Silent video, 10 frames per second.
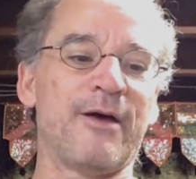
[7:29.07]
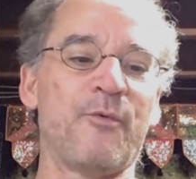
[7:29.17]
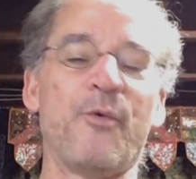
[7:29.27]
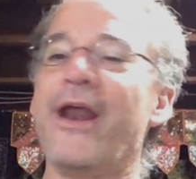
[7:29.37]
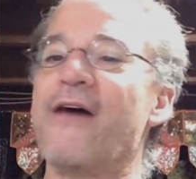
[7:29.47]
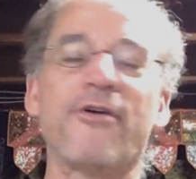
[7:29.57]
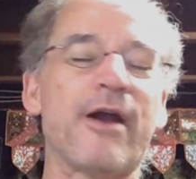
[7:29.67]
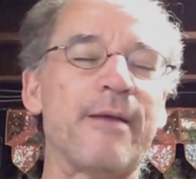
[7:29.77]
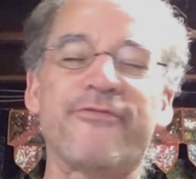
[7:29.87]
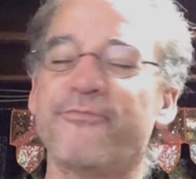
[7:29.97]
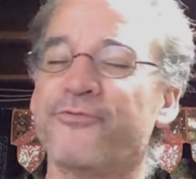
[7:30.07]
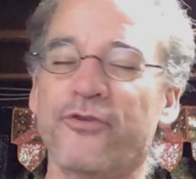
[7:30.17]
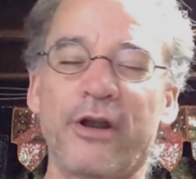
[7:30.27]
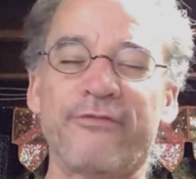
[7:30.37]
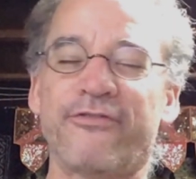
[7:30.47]
whenever I'm
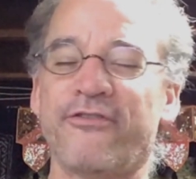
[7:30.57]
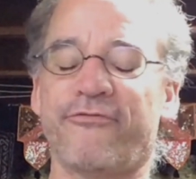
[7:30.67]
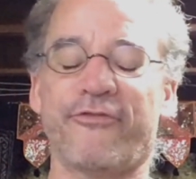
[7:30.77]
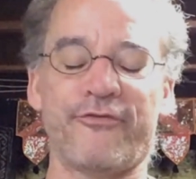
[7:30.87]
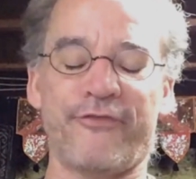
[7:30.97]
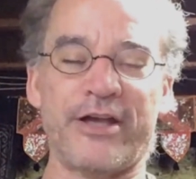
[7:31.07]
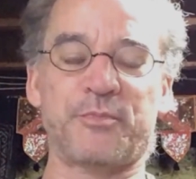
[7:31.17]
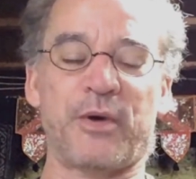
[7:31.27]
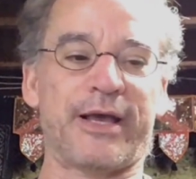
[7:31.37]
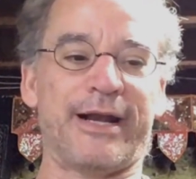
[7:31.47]
trolling through Facebook